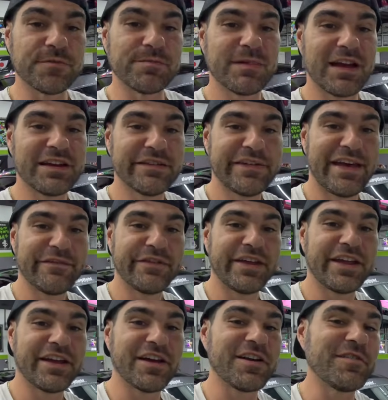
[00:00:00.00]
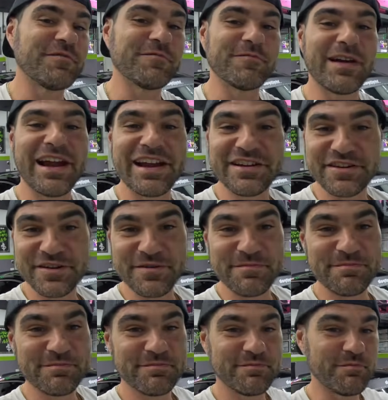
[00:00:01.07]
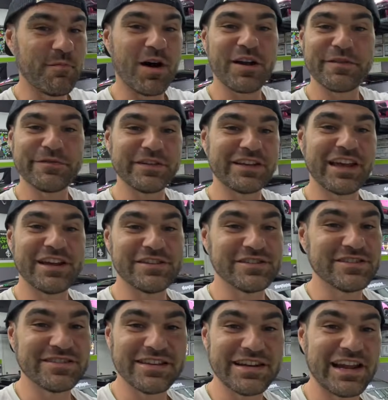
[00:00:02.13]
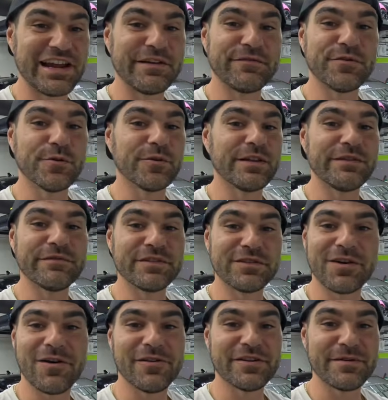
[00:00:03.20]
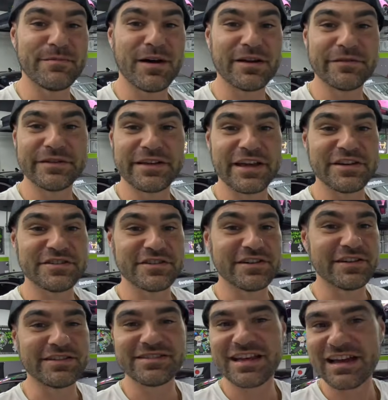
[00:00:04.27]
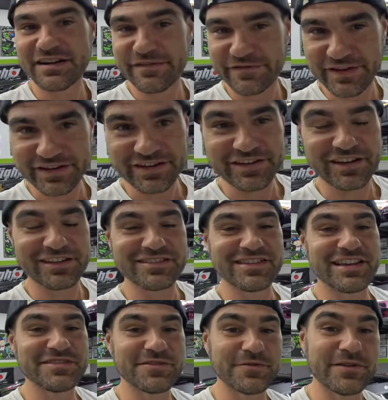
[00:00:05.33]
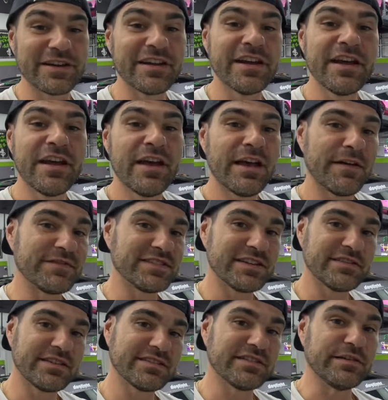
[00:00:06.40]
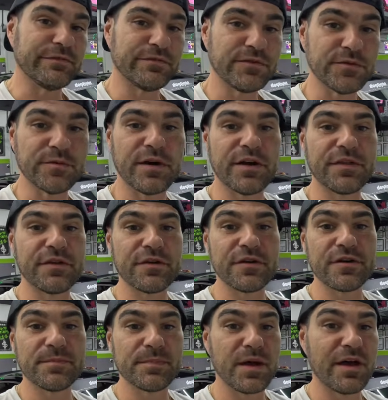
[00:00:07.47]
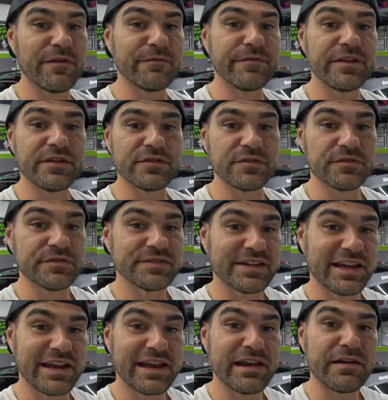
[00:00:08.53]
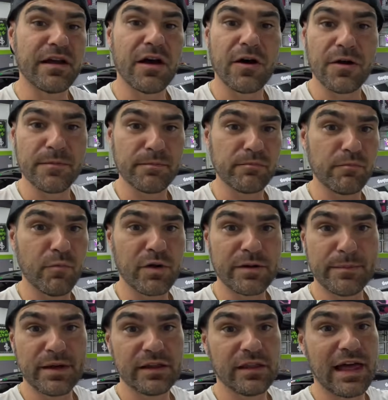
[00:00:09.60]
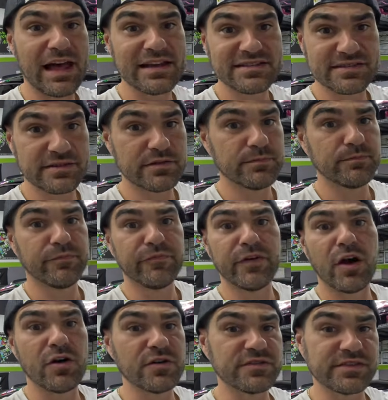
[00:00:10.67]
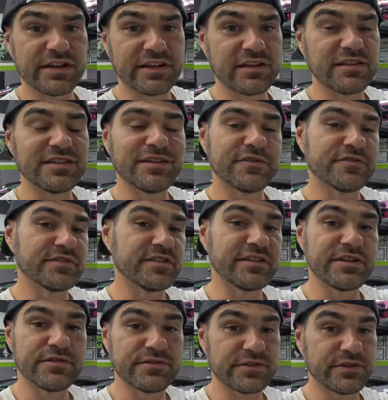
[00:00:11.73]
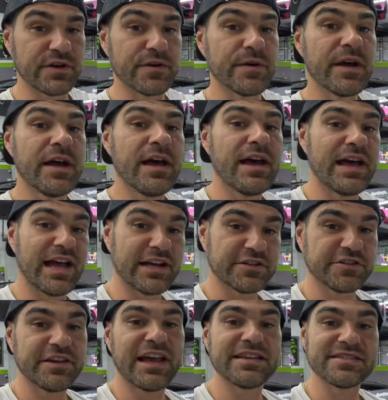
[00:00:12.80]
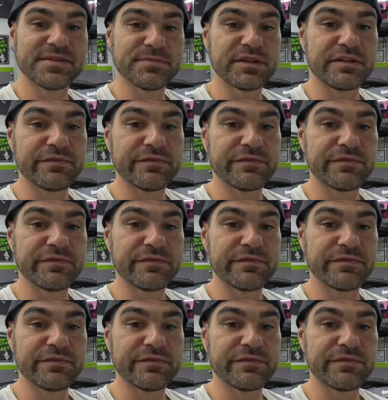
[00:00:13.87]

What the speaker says: kind of have a random modification today, if you'll even call it a modification. It's kind of like an accessory. I've seen this in a few other vehicles, and on one of my last cars like years and years ago, I actually had something